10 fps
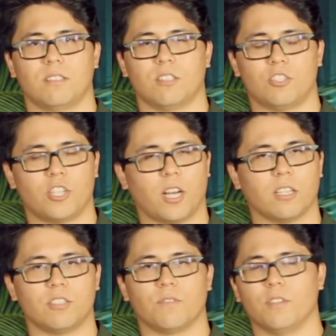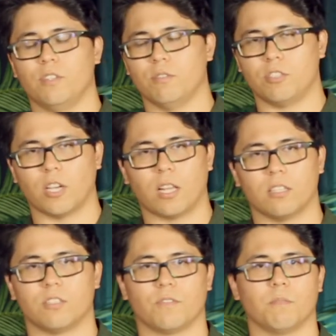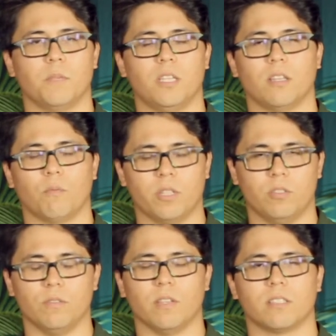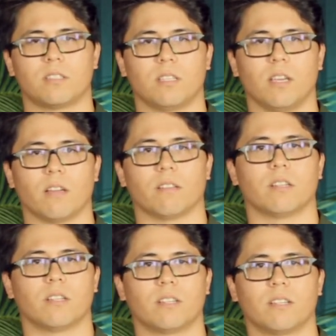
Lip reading: It's a challenge for you, challenge for me, that we do this together.